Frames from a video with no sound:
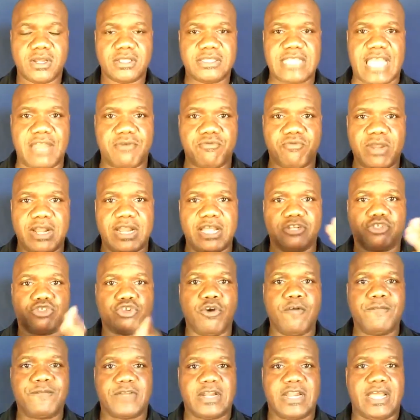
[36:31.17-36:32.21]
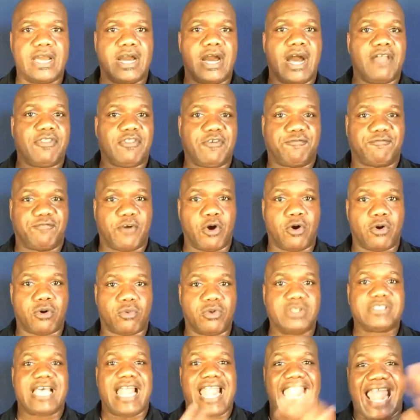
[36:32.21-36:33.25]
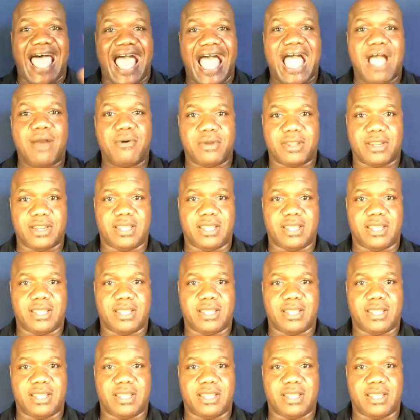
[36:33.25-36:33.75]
that really and truthfully other folk was allowing